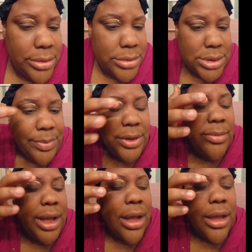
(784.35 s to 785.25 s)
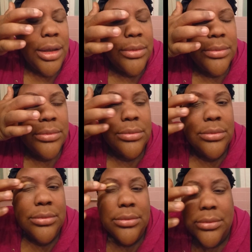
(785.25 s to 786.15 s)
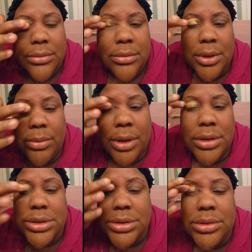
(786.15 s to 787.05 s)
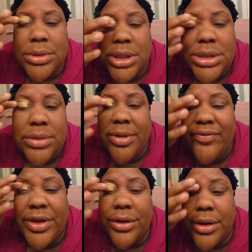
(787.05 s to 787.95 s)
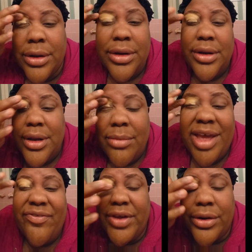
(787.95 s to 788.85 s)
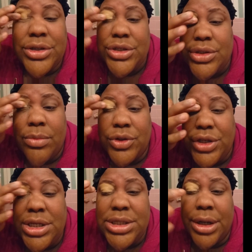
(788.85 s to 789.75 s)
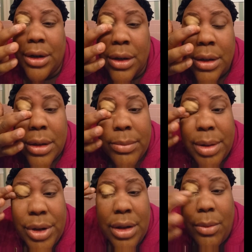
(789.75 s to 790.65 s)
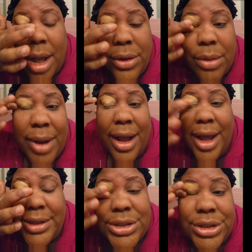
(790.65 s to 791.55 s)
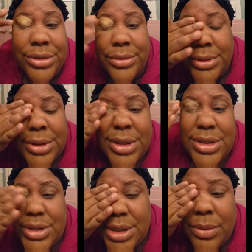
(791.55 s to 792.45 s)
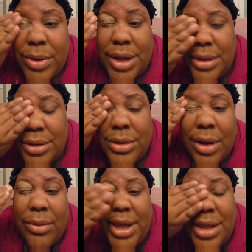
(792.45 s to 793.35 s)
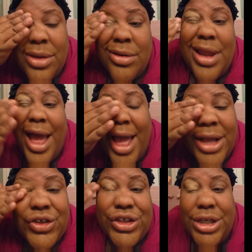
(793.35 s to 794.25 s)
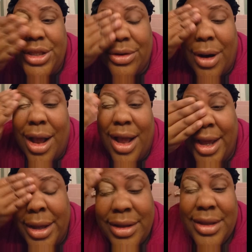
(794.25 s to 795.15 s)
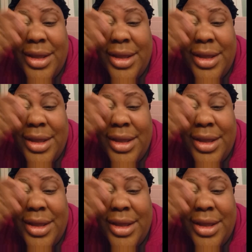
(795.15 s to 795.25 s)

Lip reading: So I put it on my eye. I'm going to just do this with my finger. My finger is just so much easier. But I'm going to go under my eye too. So I want you to go in your lash and in your eye.